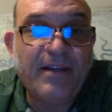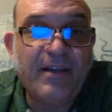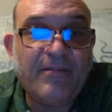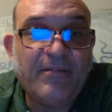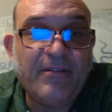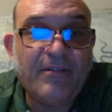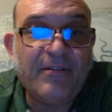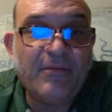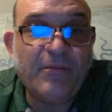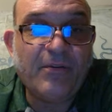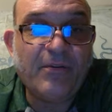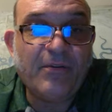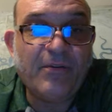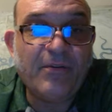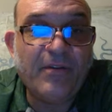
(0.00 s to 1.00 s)
havens in the
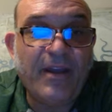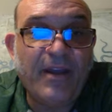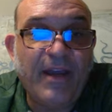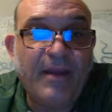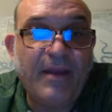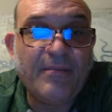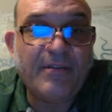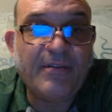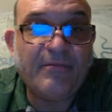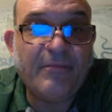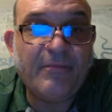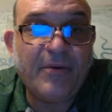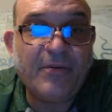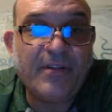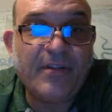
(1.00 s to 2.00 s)
world due to the absence of
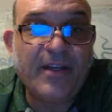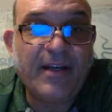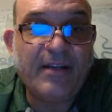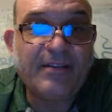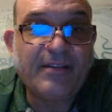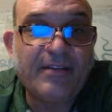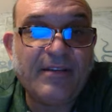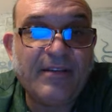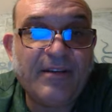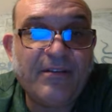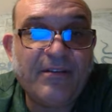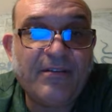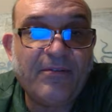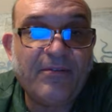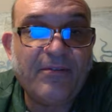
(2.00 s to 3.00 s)
most tax in the
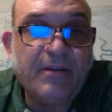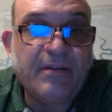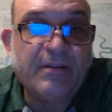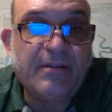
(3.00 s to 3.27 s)
territory.